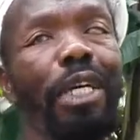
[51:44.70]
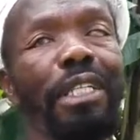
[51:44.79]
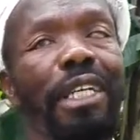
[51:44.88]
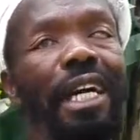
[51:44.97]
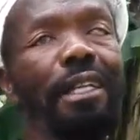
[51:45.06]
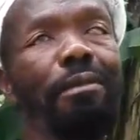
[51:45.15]
That
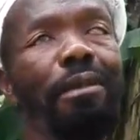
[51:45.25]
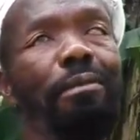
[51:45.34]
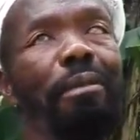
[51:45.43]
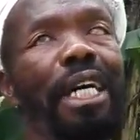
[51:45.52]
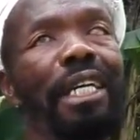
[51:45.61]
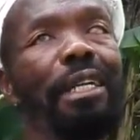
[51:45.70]
one can
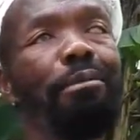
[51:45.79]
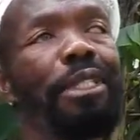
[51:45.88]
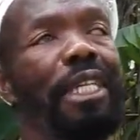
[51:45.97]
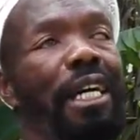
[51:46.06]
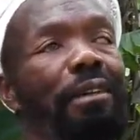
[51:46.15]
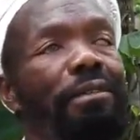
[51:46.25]
make
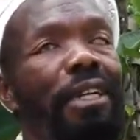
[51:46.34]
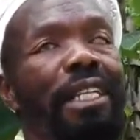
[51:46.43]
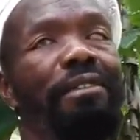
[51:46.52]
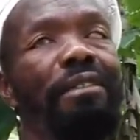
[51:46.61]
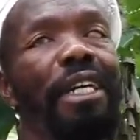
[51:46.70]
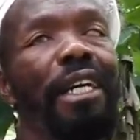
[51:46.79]
himself a
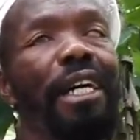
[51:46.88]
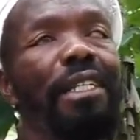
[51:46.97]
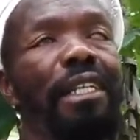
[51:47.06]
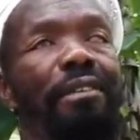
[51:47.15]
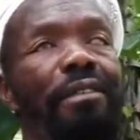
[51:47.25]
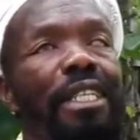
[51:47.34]
living
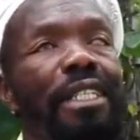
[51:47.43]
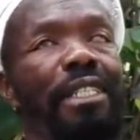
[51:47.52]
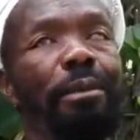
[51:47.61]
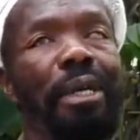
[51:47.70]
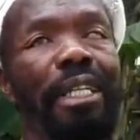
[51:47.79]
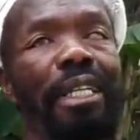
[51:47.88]
and live an
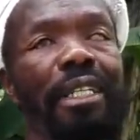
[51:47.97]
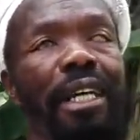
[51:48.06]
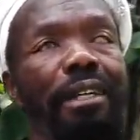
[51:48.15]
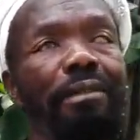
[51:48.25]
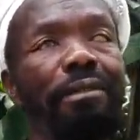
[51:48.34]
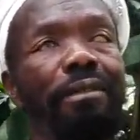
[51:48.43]
independent
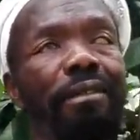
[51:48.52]
life.